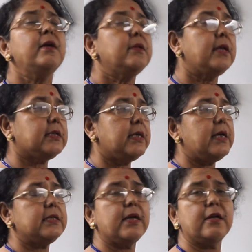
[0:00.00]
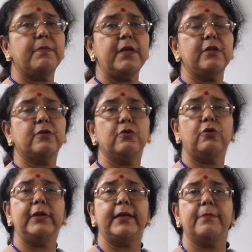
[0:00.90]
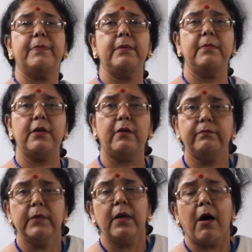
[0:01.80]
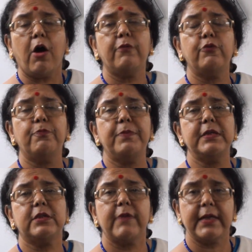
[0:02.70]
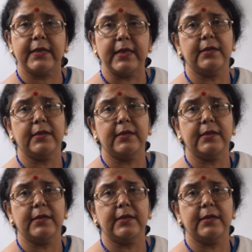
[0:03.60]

the shares are being sold at a premium of rupees 20.